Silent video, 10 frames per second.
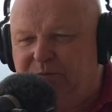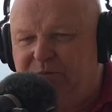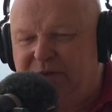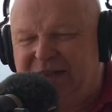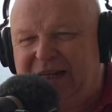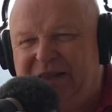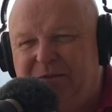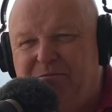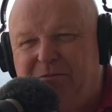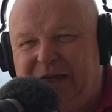saying
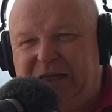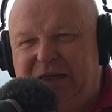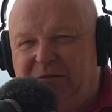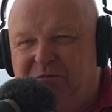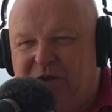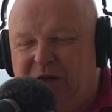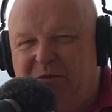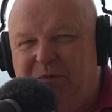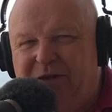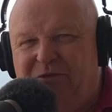that May come
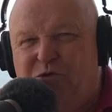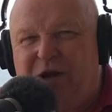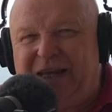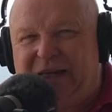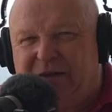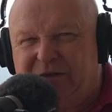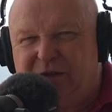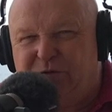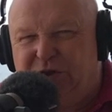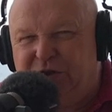a bit of rain,
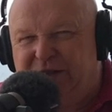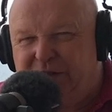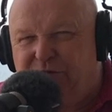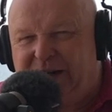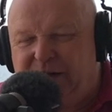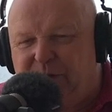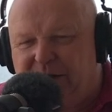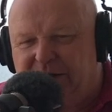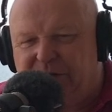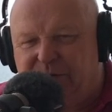so dirty rain
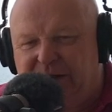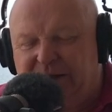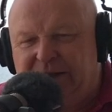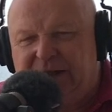with it as well.